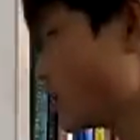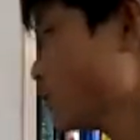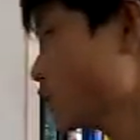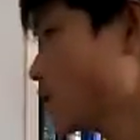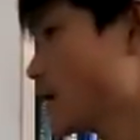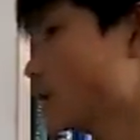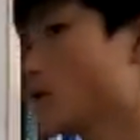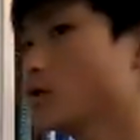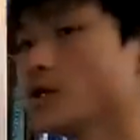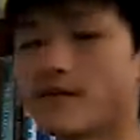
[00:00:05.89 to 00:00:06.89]
no
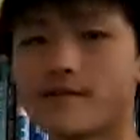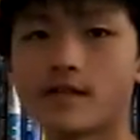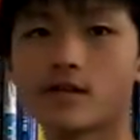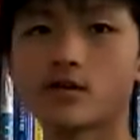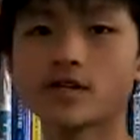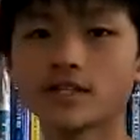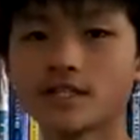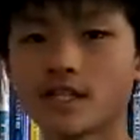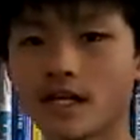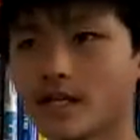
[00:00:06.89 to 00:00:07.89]
depth. It only has
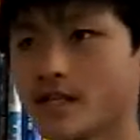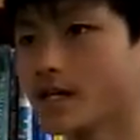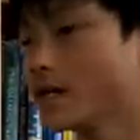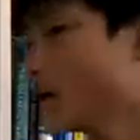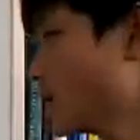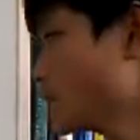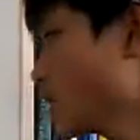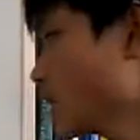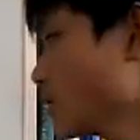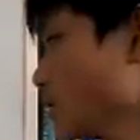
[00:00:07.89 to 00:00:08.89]
length. So
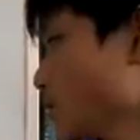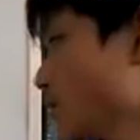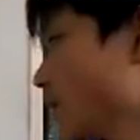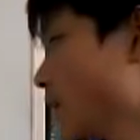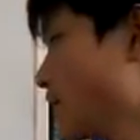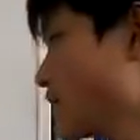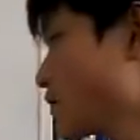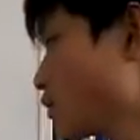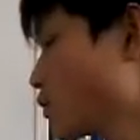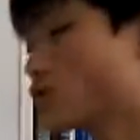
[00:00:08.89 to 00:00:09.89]
you can only move left
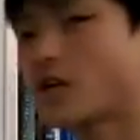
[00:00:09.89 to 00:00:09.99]
or